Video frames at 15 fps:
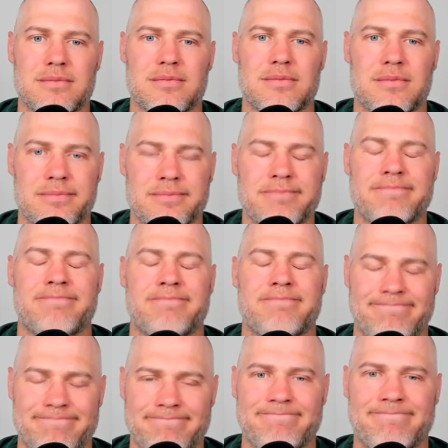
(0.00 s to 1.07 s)

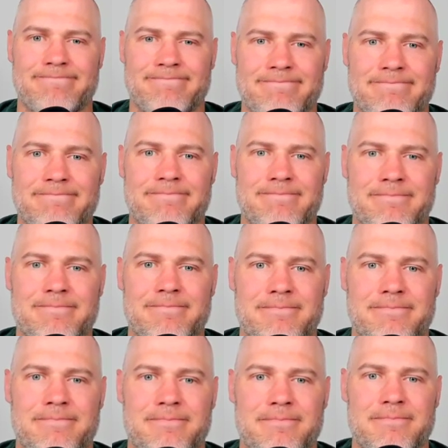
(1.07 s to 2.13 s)

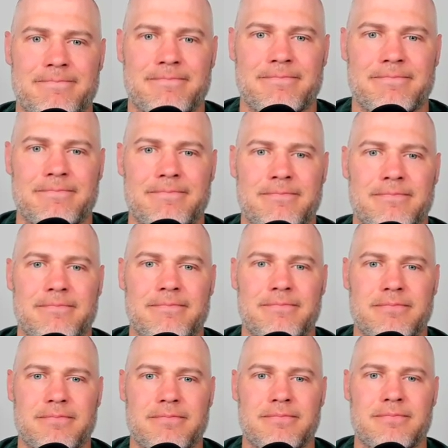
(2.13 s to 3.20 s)

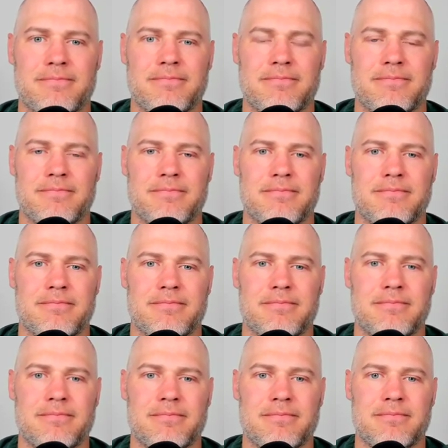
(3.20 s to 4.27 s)

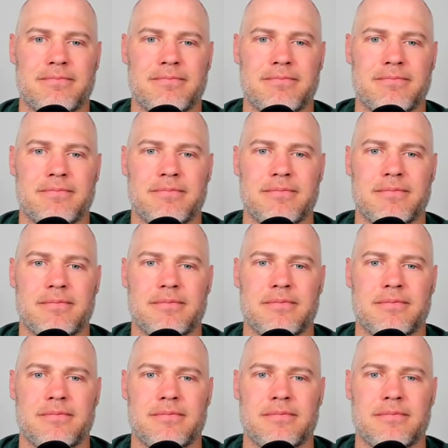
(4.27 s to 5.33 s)

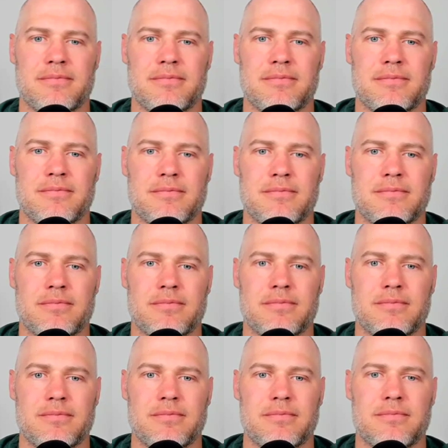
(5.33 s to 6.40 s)

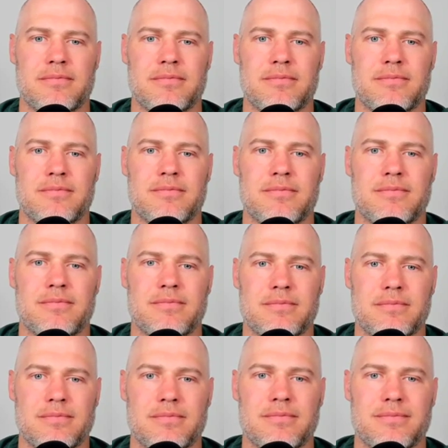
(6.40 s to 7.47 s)

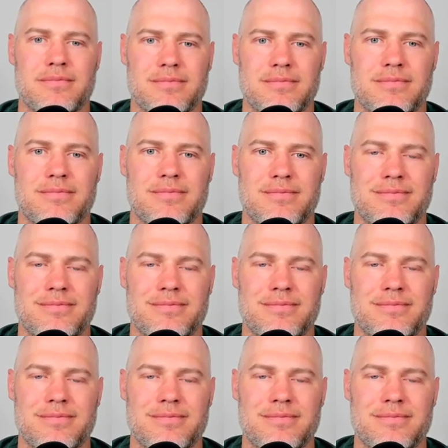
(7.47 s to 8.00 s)
The person shown says nothing.